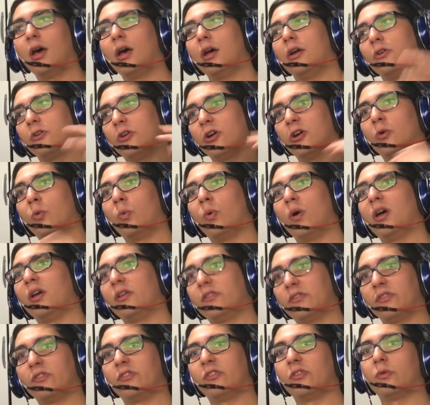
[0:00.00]
You're gonna
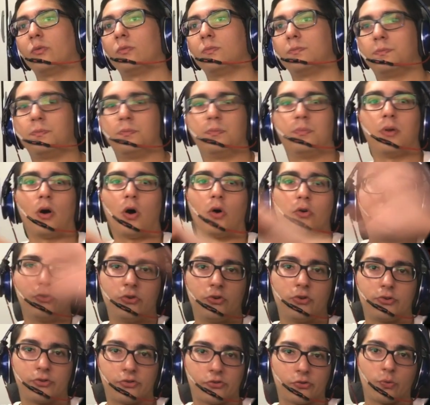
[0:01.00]
wait until all
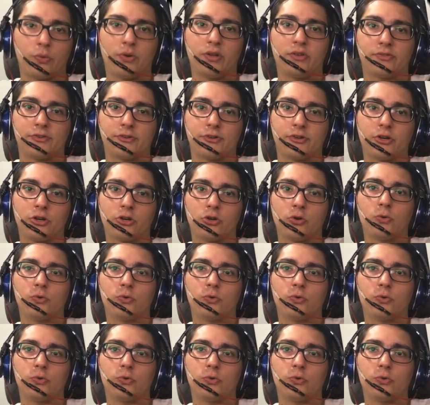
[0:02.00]
your screens are gonna